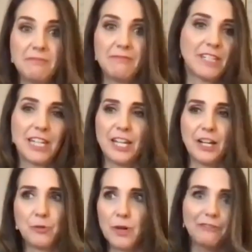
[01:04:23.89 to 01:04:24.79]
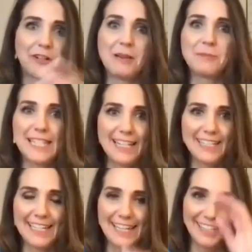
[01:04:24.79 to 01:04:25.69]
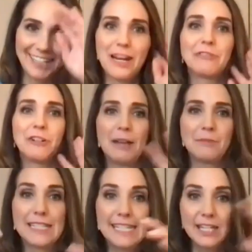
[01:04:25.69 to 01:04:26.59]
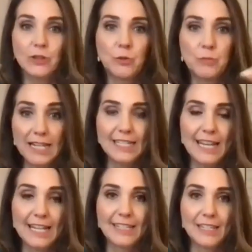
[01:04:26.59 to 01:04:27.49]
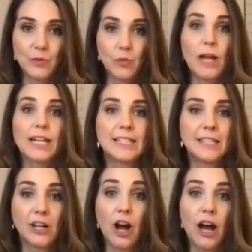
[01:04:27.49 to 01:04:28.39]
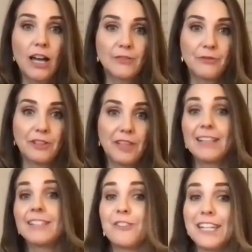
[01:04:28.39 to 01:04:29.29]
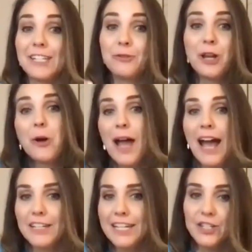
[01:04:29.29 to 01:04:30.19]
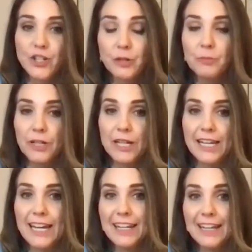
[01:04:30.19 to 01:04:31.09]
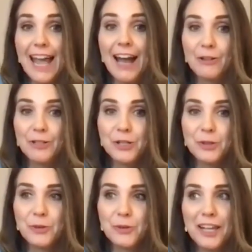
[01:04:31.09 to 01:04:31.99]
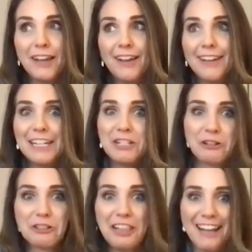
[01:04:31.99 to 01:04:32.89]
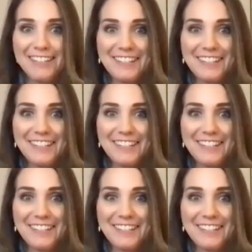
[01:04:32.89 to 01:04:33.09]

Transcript: whatever I'm sensing, whatever I'm seeing through my senses, what is the cause for that? So then how to interpret it and how to internalize